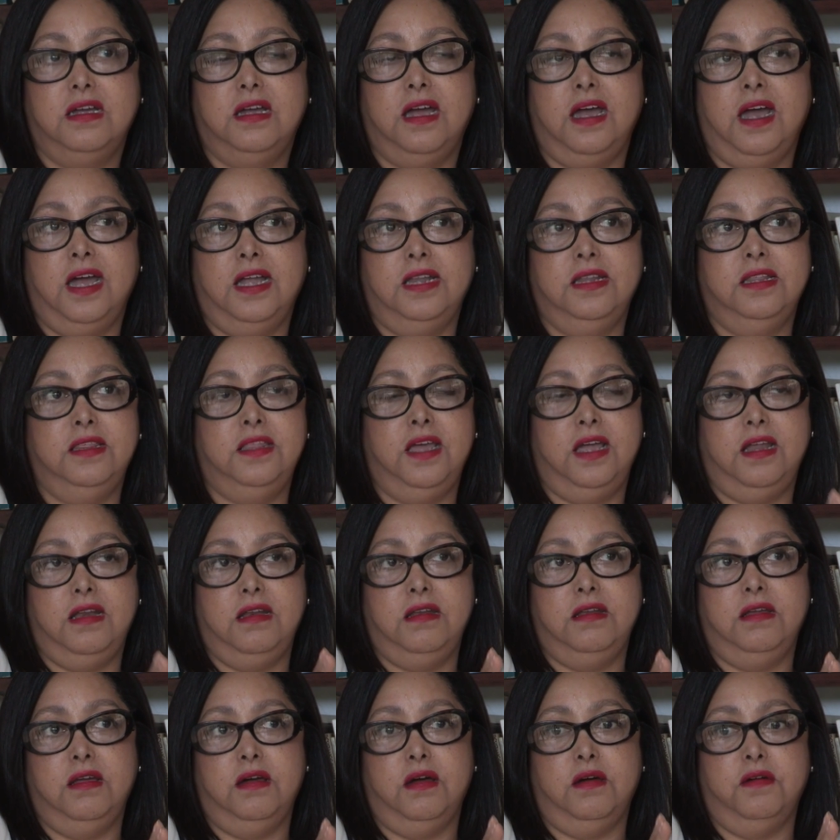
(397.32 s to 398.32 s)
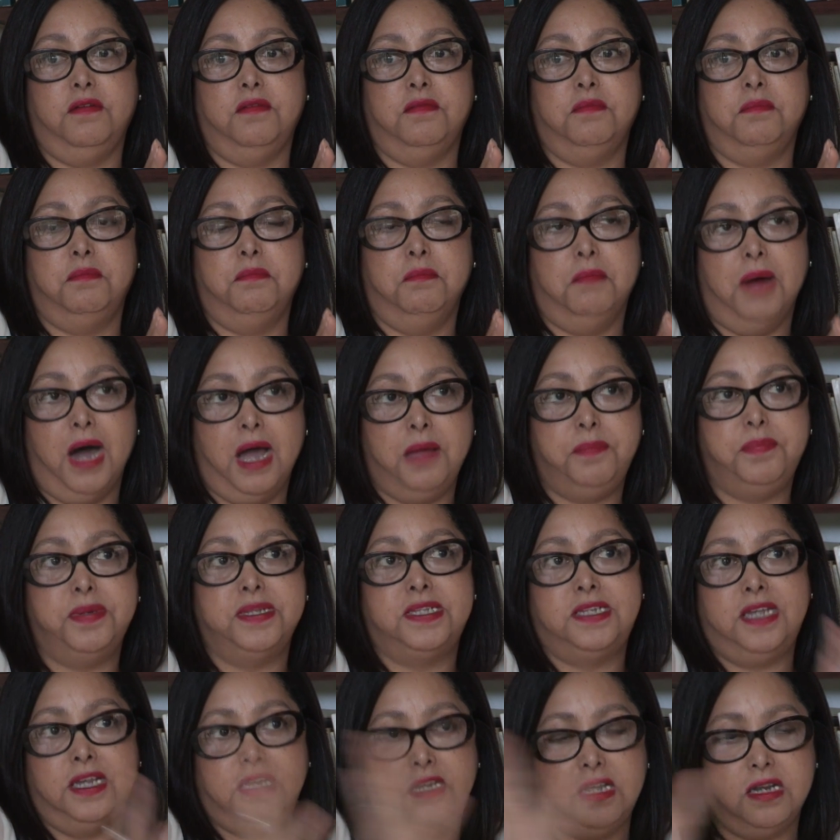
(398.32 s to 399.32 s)
And then my
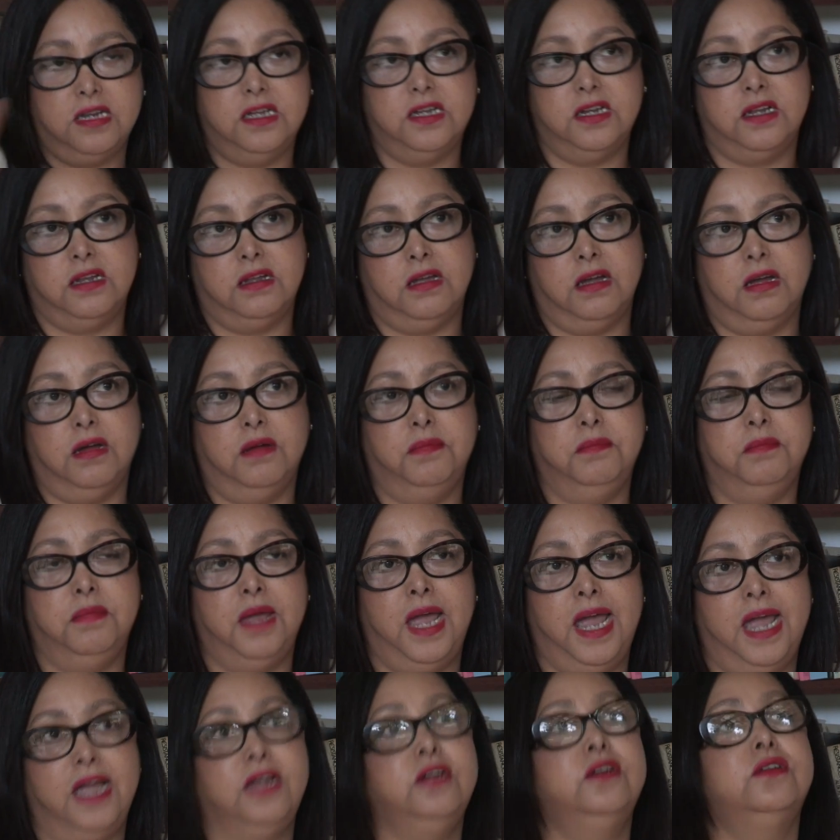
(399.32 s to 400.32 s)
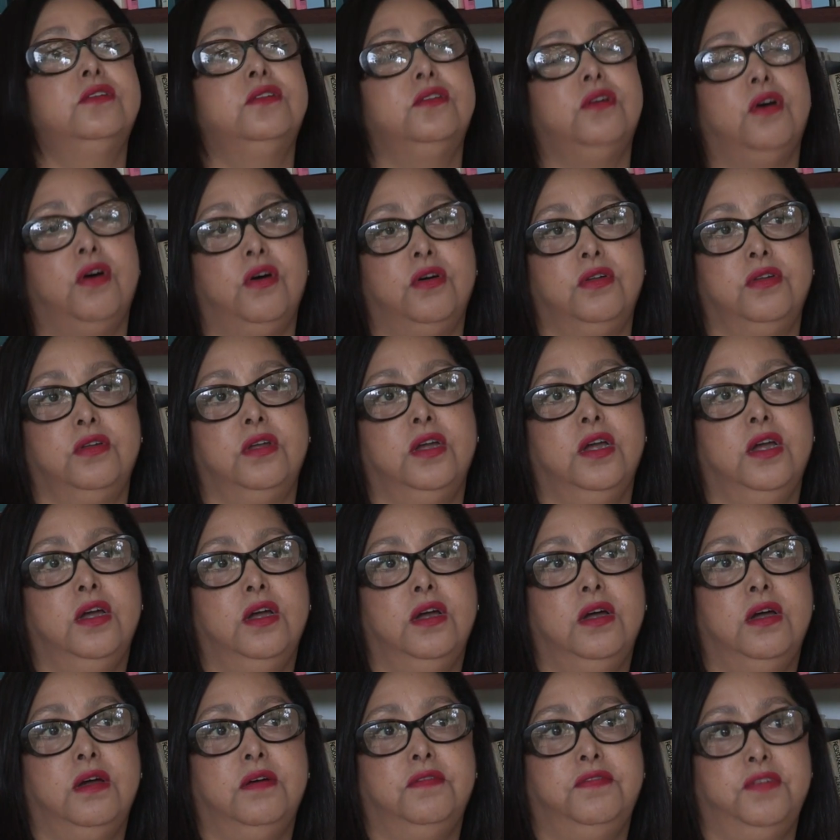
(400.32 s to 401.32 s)
particular angle on
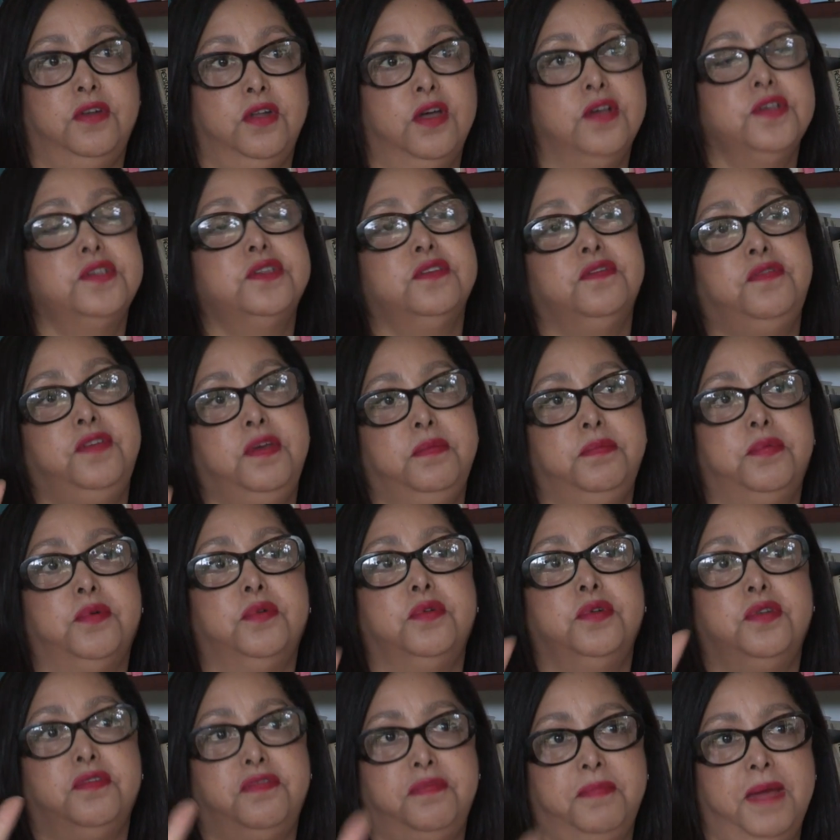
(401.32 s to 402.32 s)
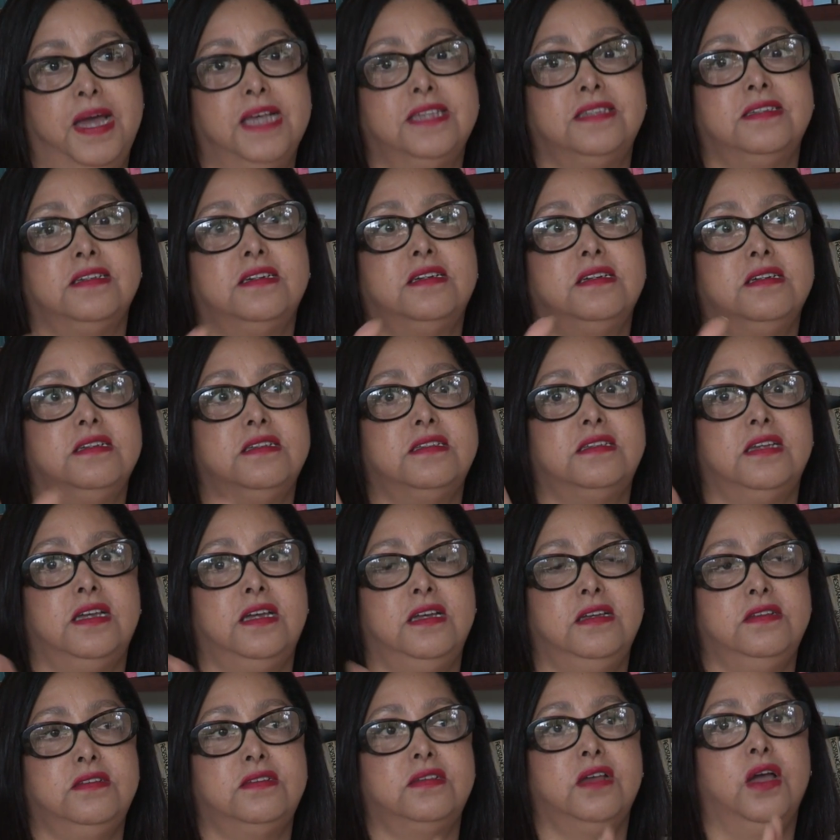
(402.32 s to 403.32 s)
philosophy born of massacres
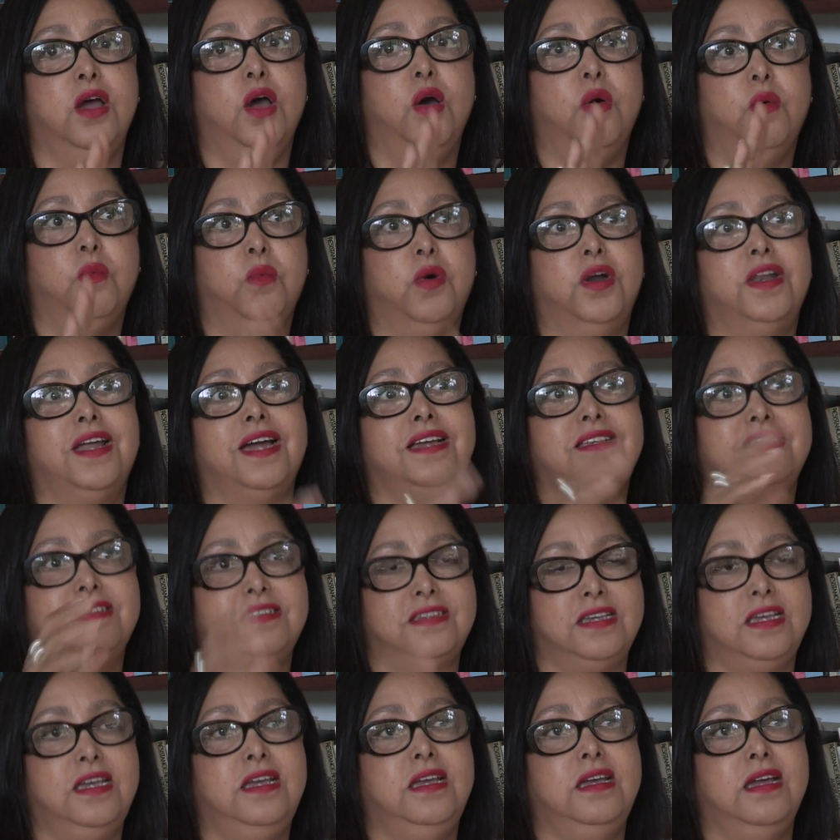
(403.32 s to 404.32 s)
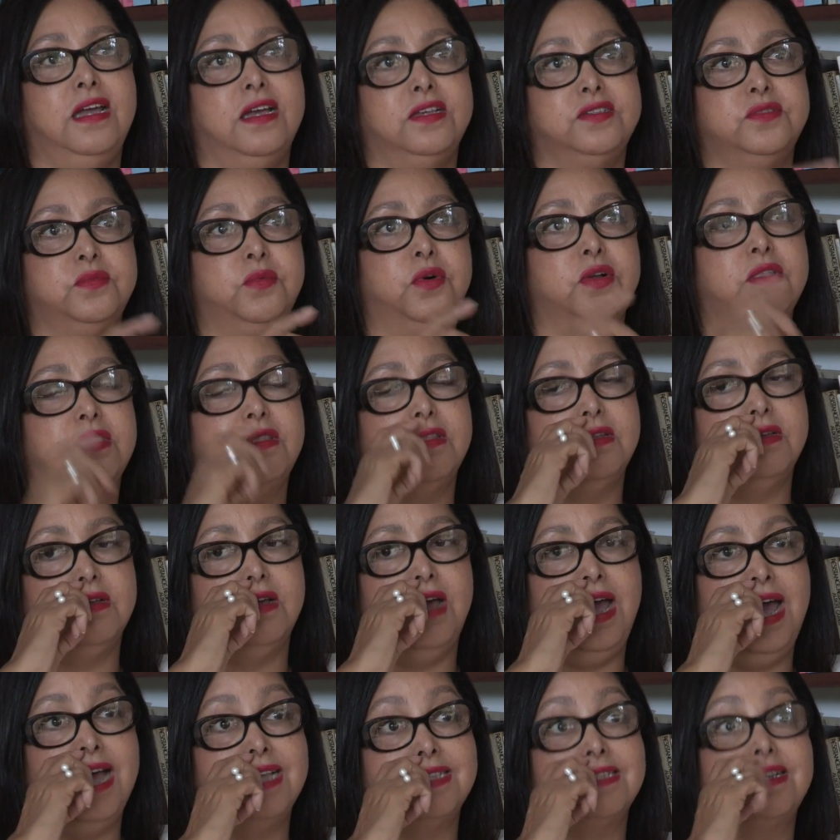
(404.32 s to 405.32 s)
is what I see as what
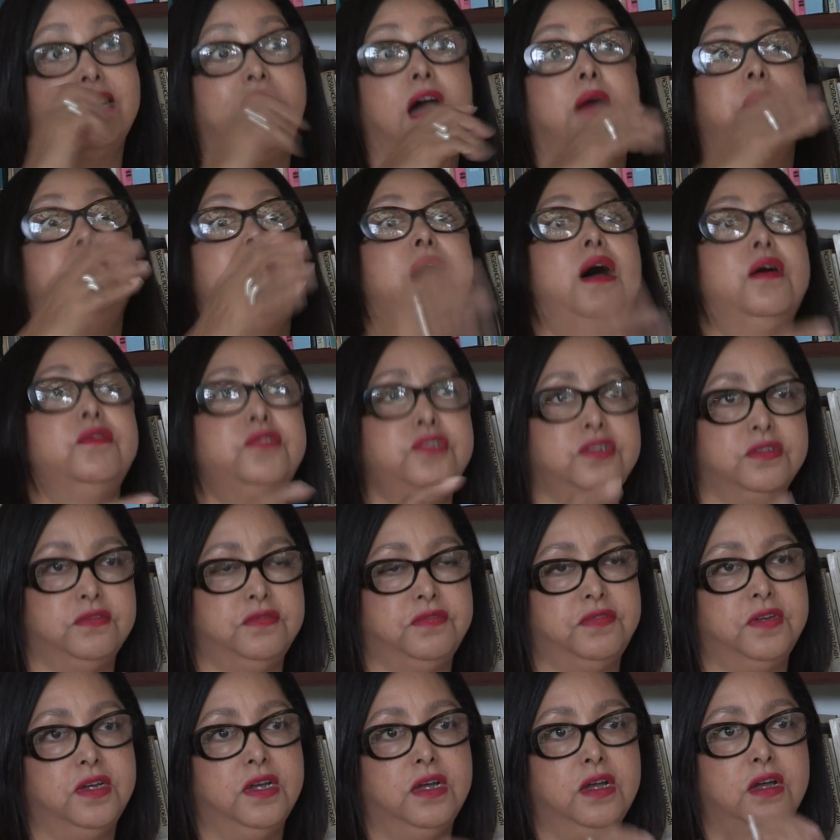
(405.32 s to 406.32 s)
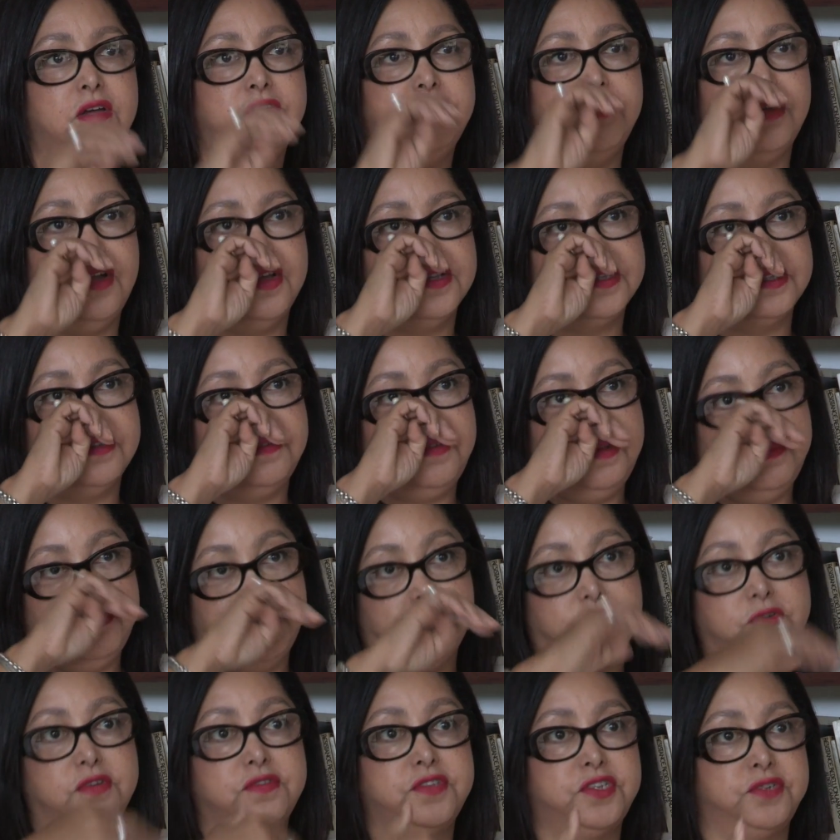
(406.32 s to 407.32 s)
has come out of philosophy
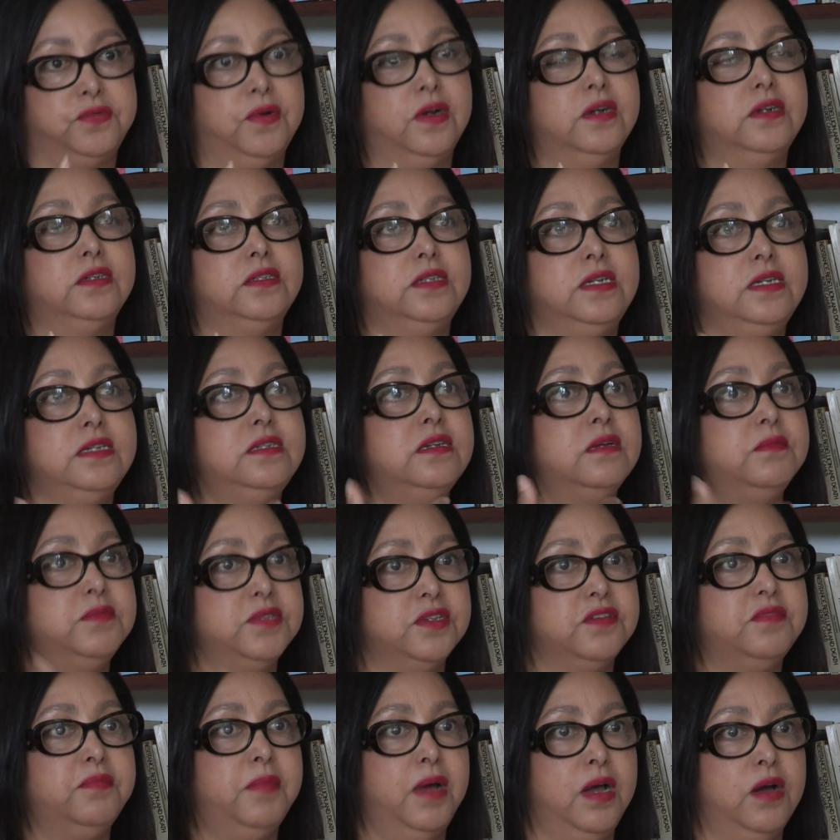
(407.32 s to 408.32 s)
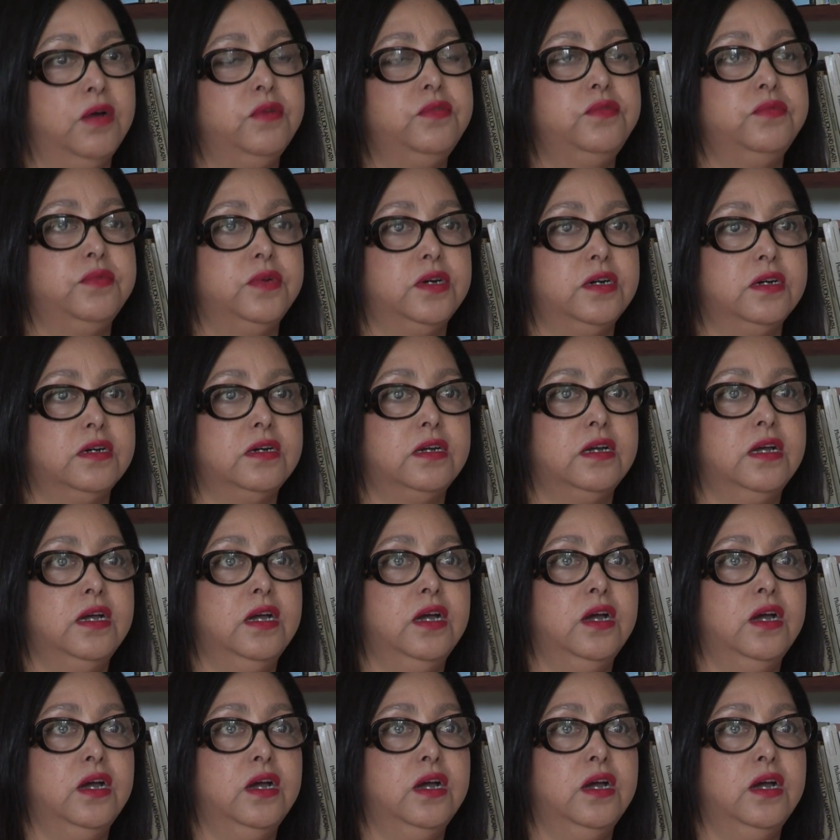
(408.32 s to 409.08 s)
born of struggle in terms of my own work,